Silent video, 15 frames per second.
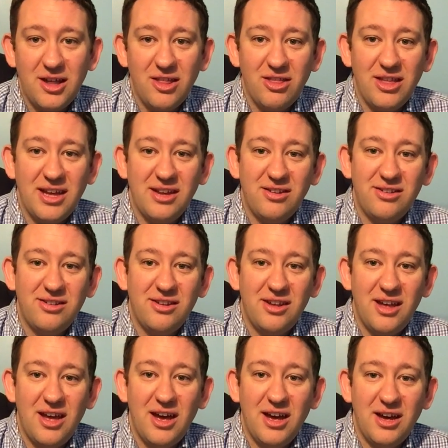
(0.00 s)
that
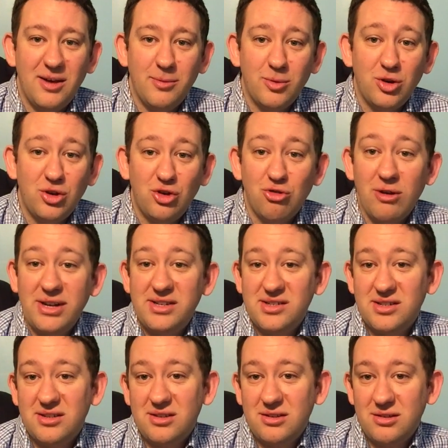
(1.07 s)

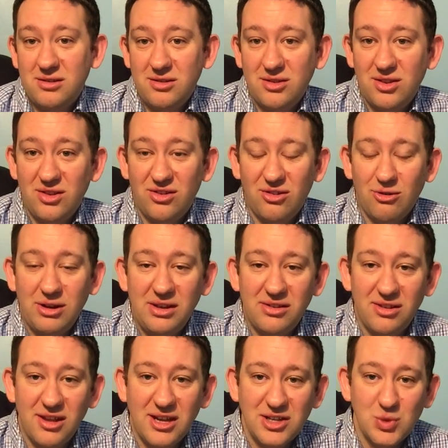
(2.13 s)
graced the
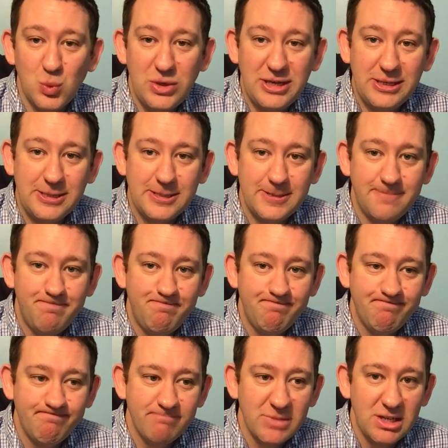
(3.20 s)
screens last week?
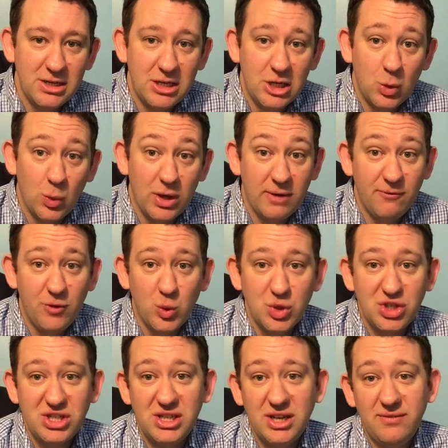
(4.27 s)
Well,
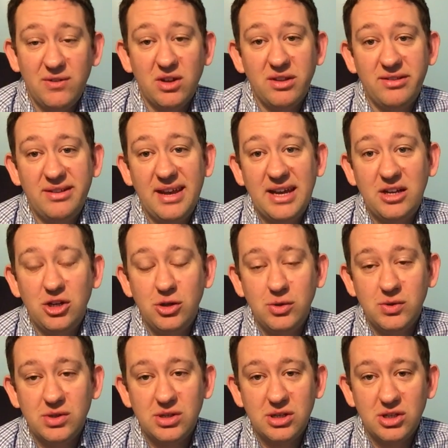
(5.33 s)
unfortunately, I've got the sad
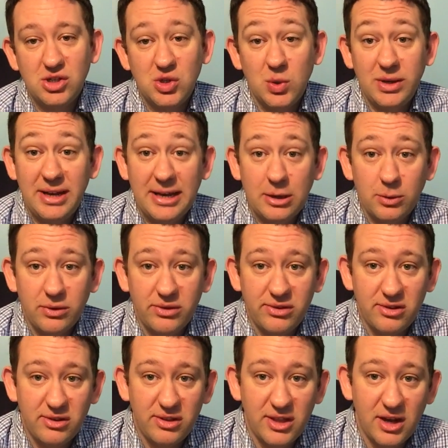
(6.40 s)
news to
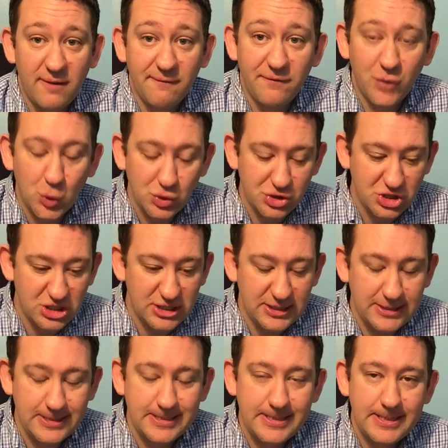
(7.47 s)
announce that
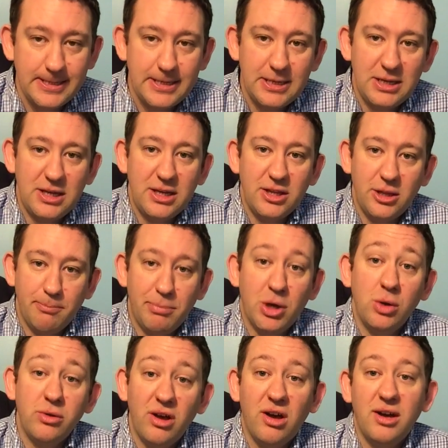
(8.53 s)
unfortunately the
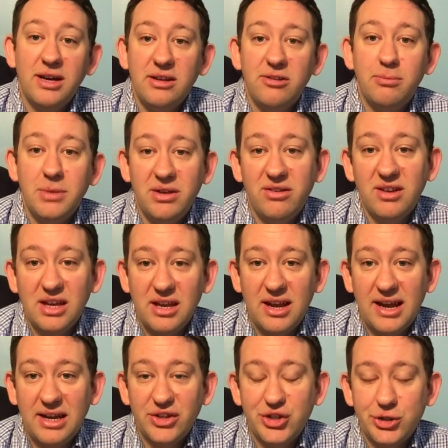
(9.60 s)
bow tie is missing
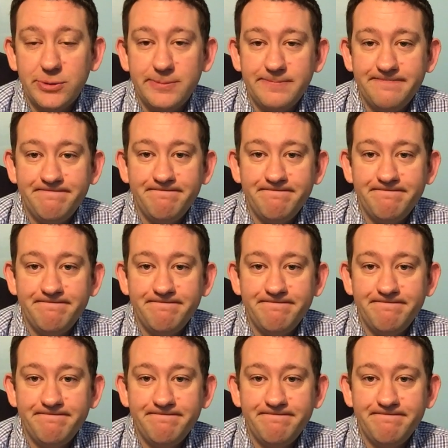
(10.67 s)
in action.